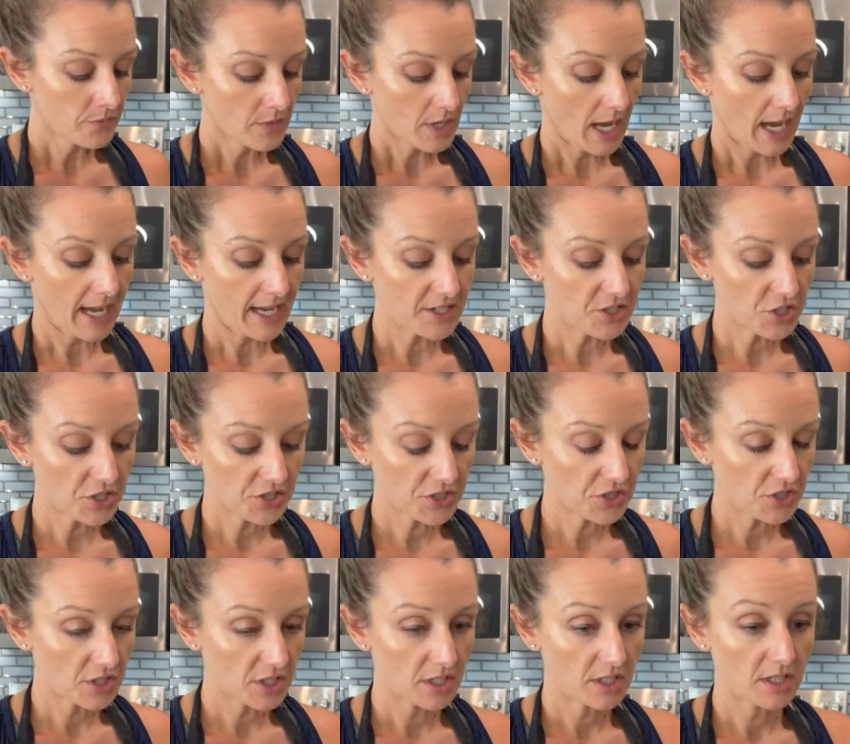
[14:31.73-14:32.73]
I
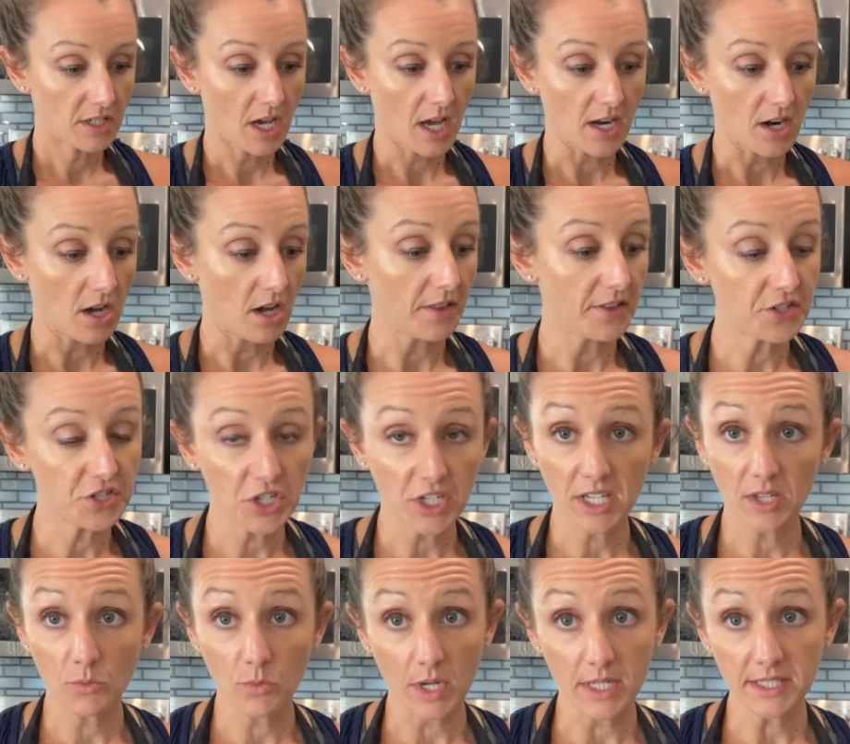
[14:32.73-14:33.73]
just cut all the
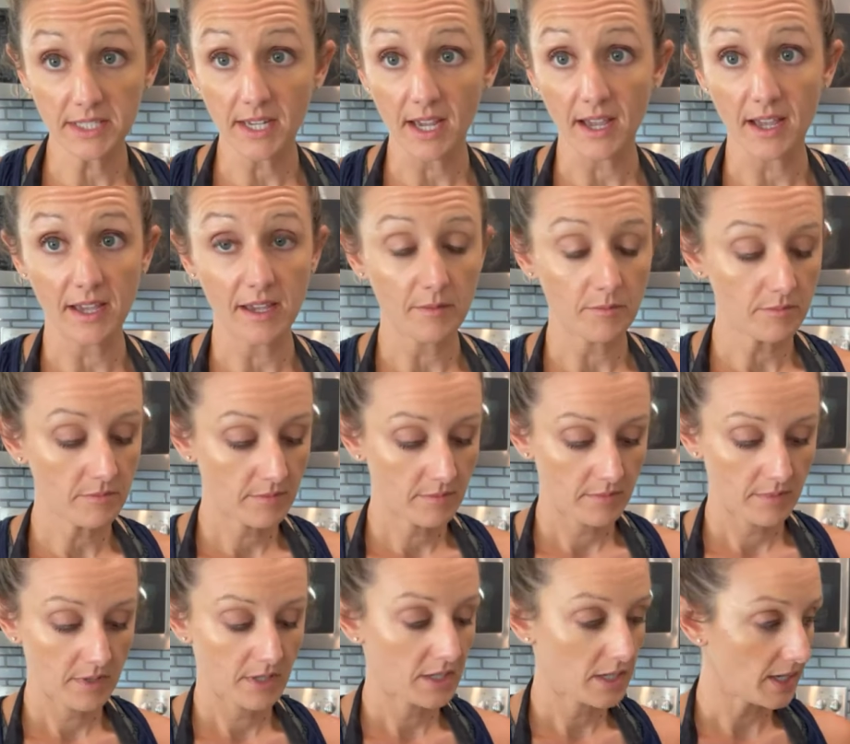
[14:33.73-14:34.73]
chicken one time,
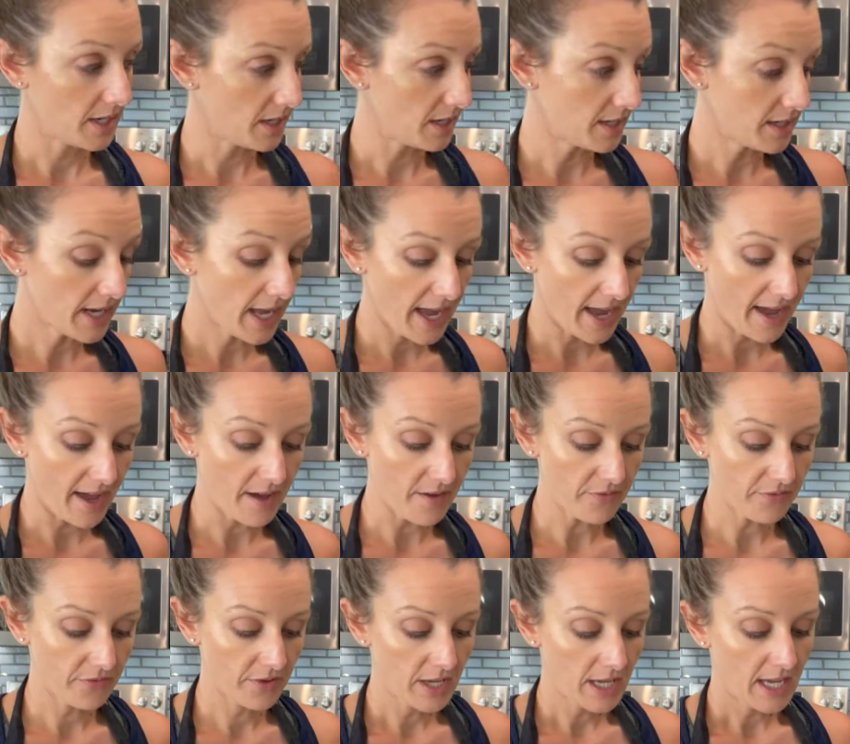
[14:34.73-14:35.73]
cut it in
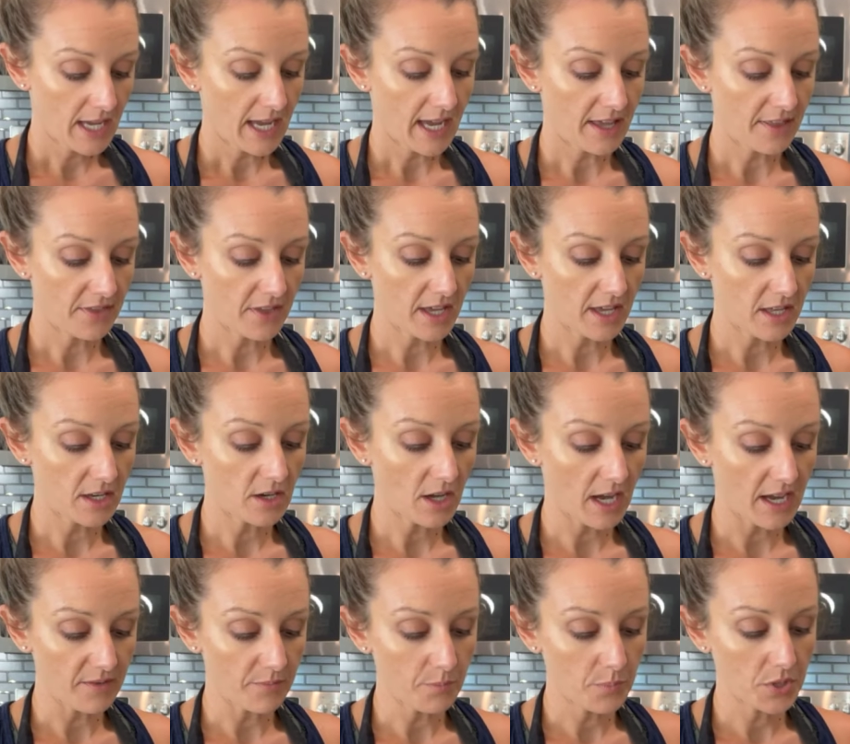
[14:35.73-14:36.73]
half, and then
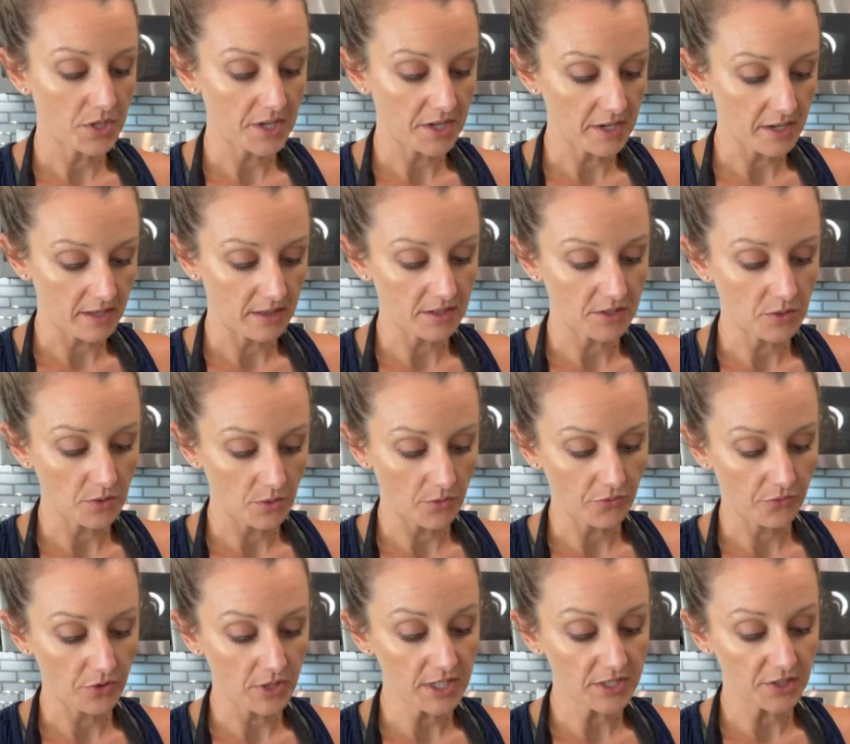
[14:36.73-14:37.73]
I put it into
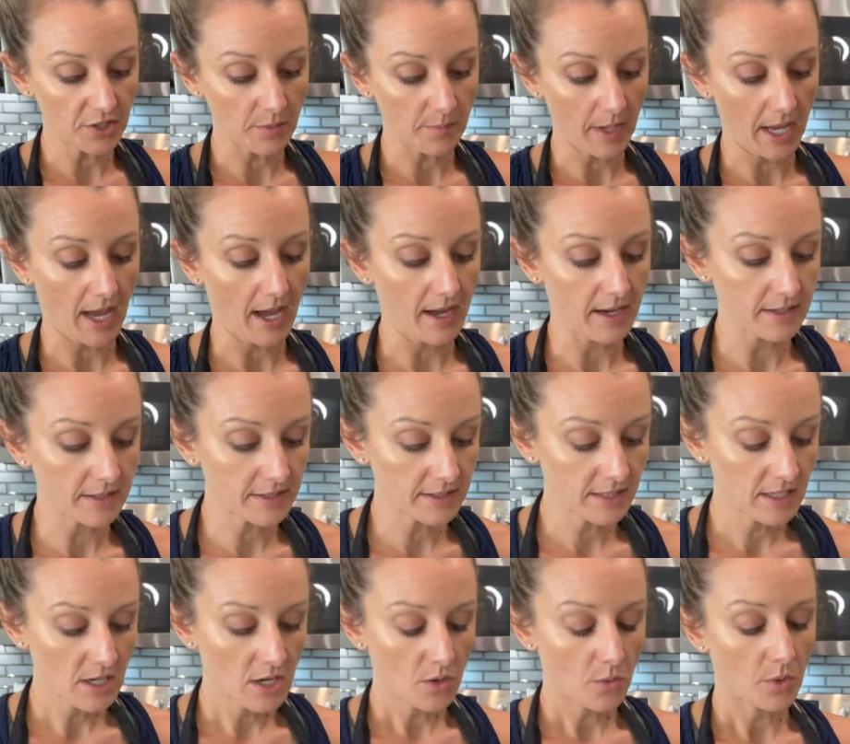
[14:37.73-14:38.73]
freezer bags
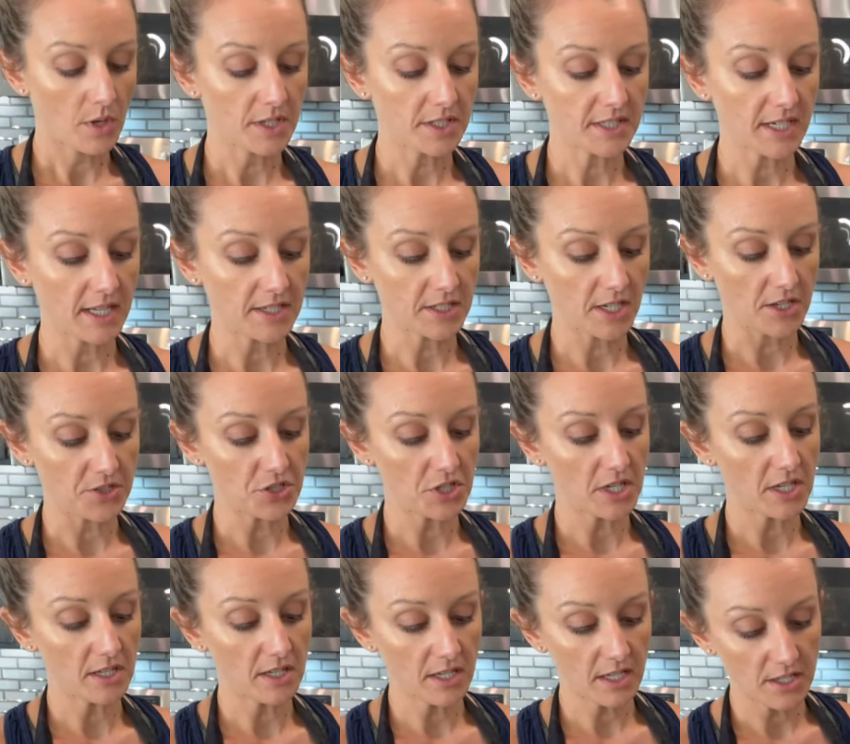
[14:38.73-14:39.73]
where it's not
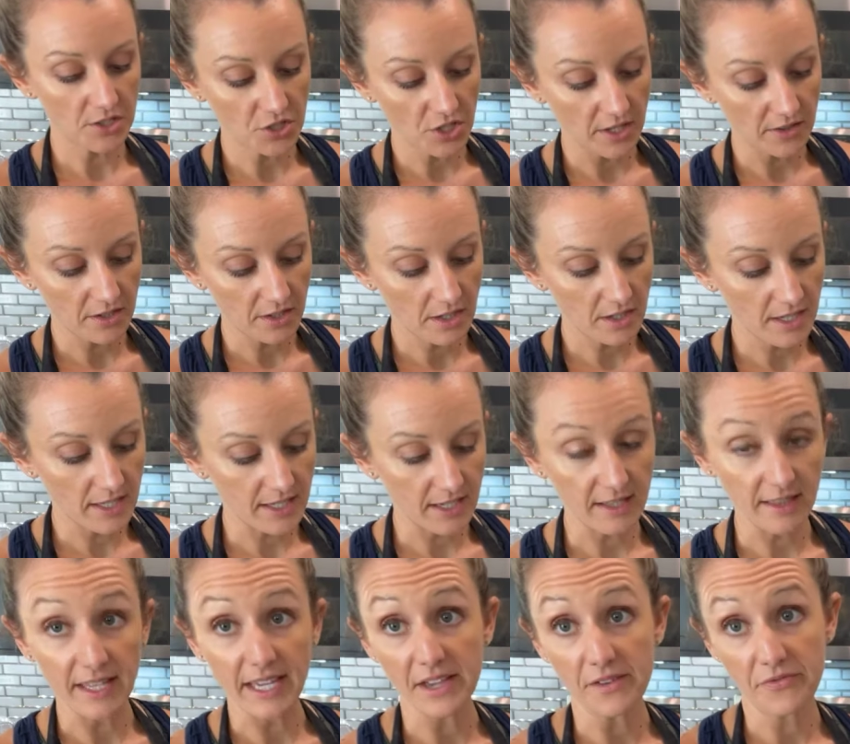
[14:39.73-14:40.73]
touching each other and I
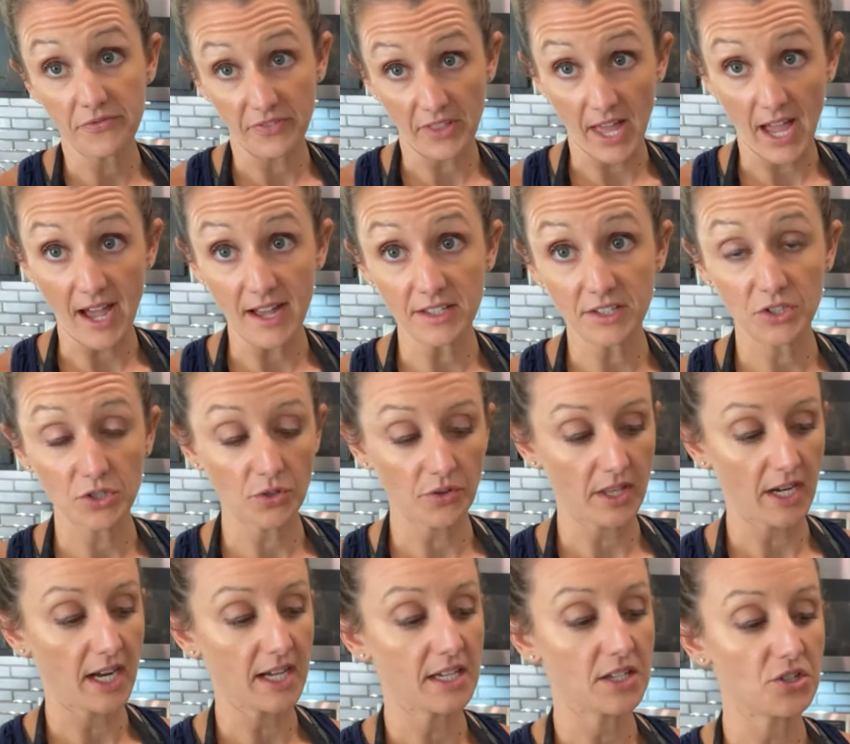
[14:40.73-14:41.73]
lay it flat so that
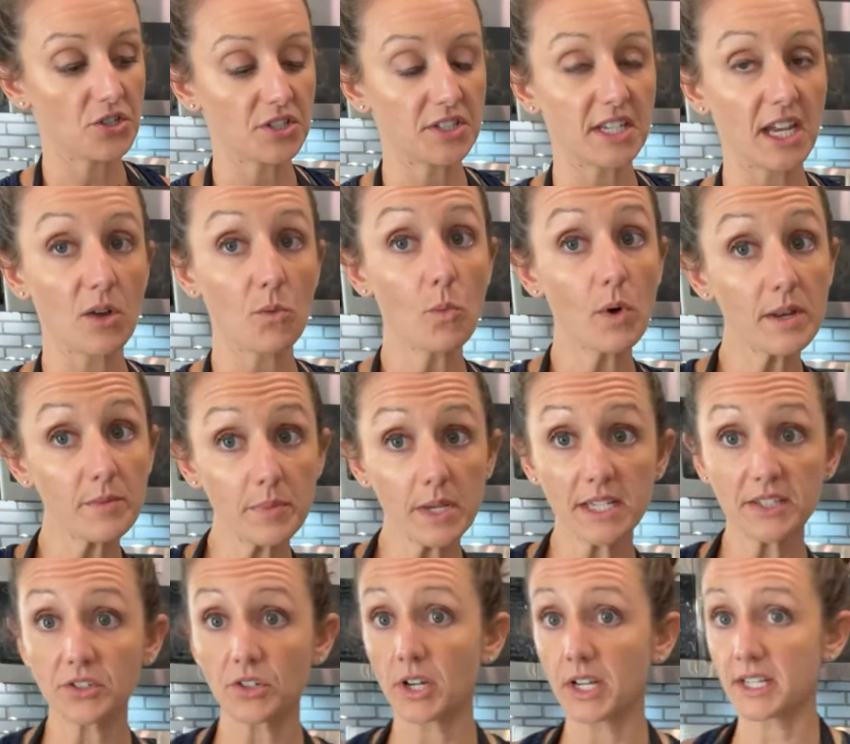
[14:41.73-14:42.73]
I can just take one
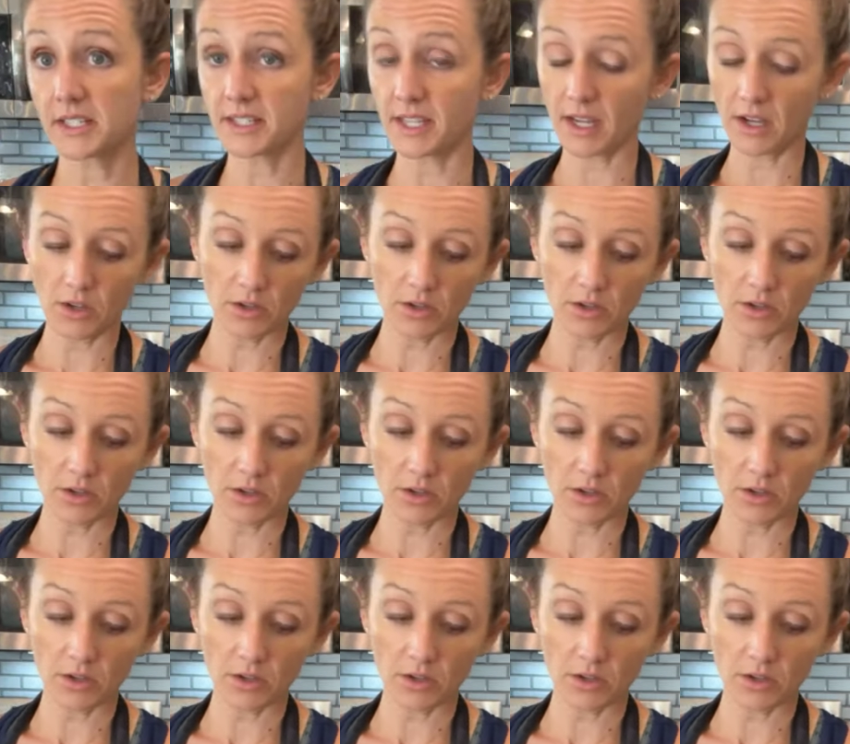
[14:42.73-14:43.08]
piece or I can take